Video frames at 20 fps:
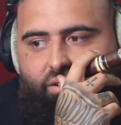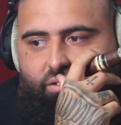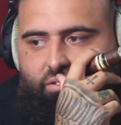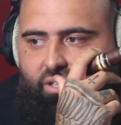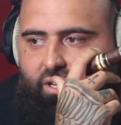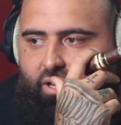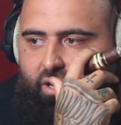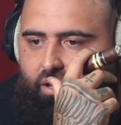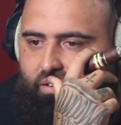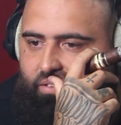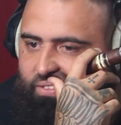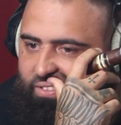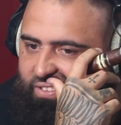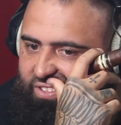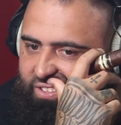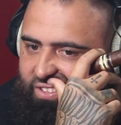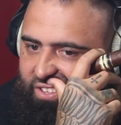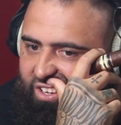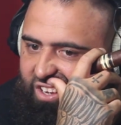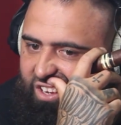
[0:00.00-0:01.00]
Yeah.
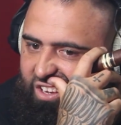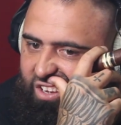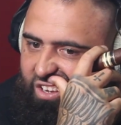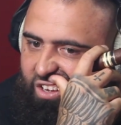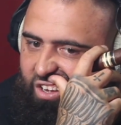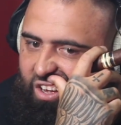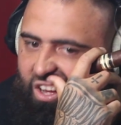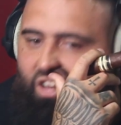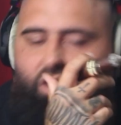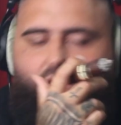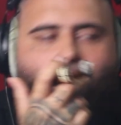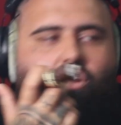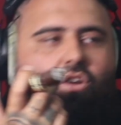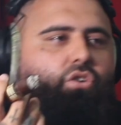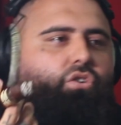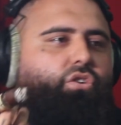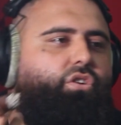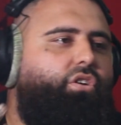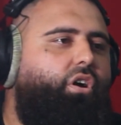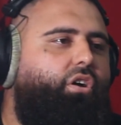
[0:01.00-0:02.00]
I don't know.
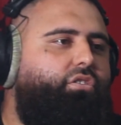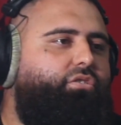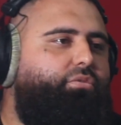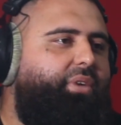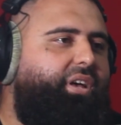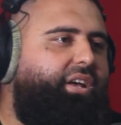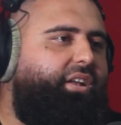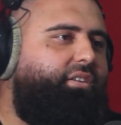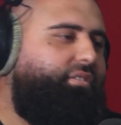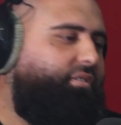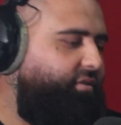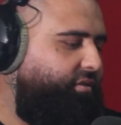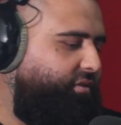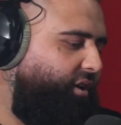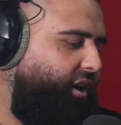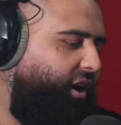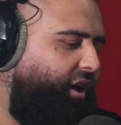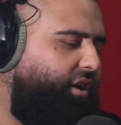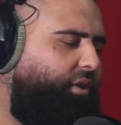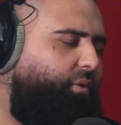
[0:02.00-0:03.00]
Who knows, man?
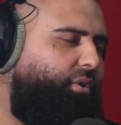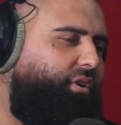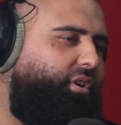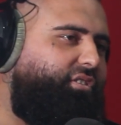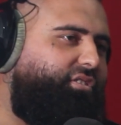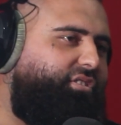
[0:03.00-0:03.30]
I don't want to